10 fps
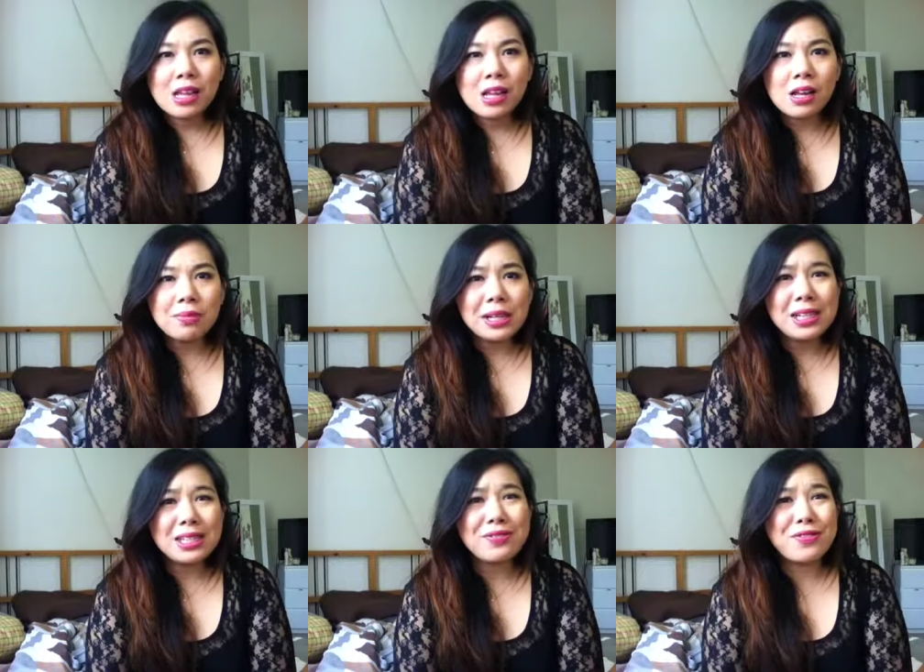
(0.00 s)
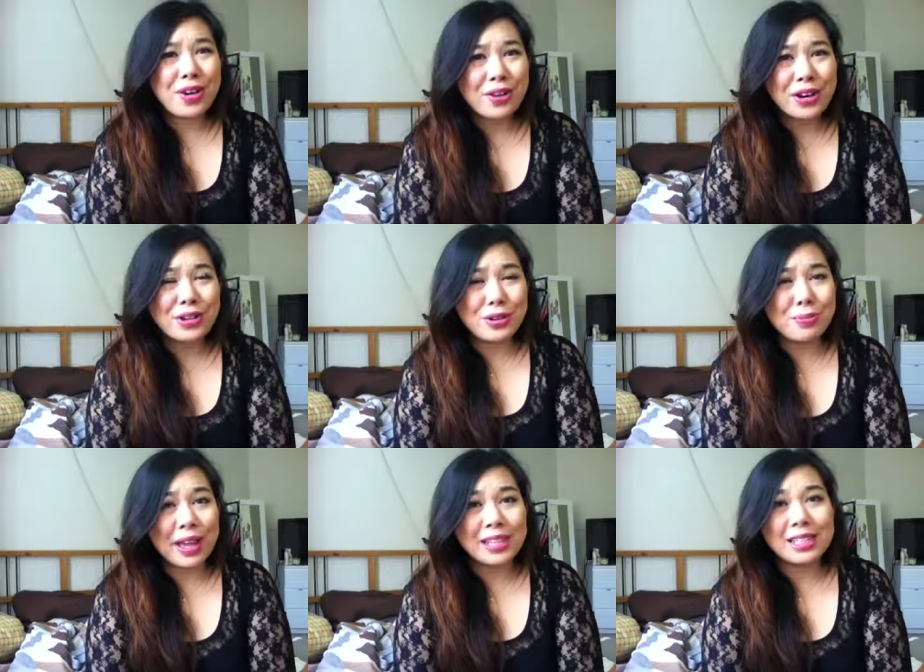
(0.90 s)
um, it is a very
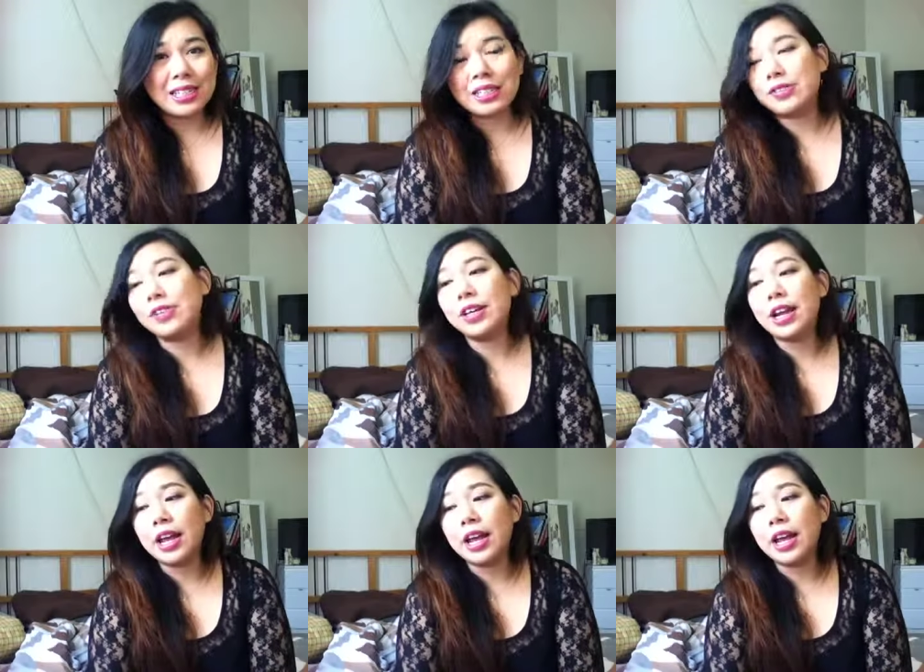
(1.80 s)
good place to live in.